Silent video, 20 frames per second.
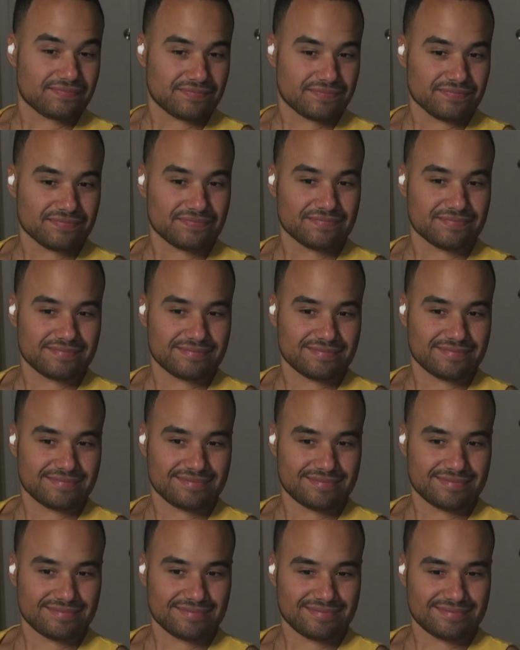
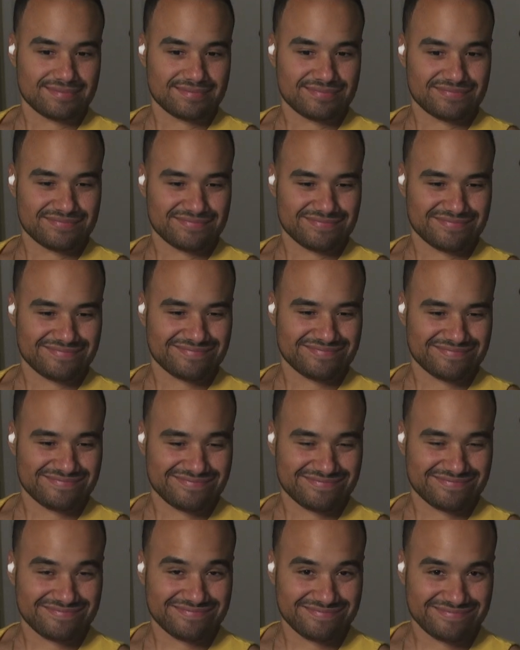
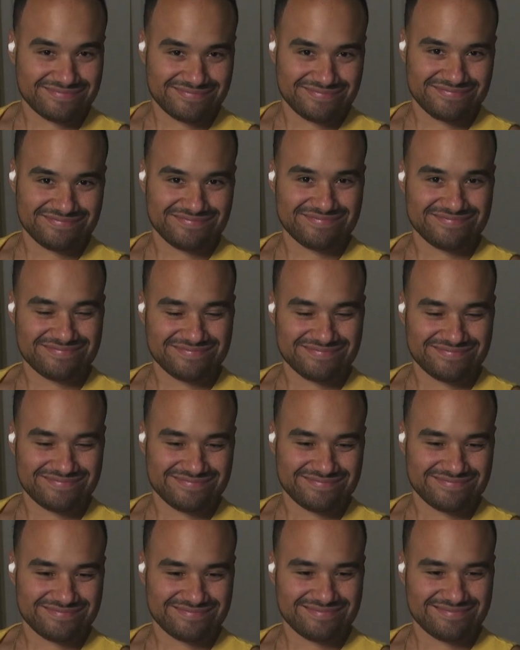
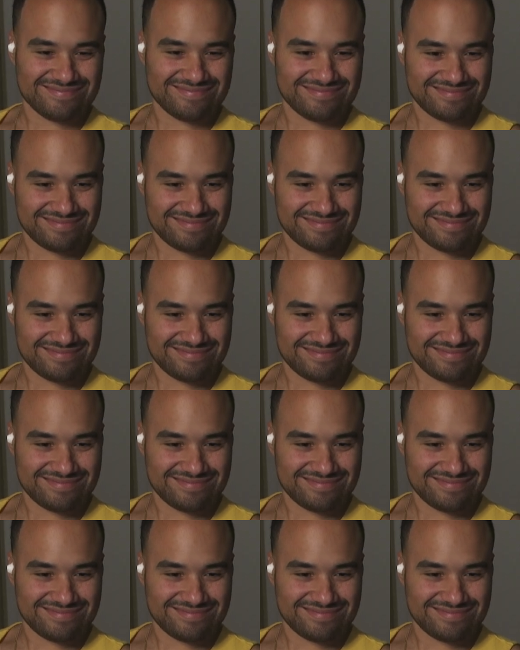(silent)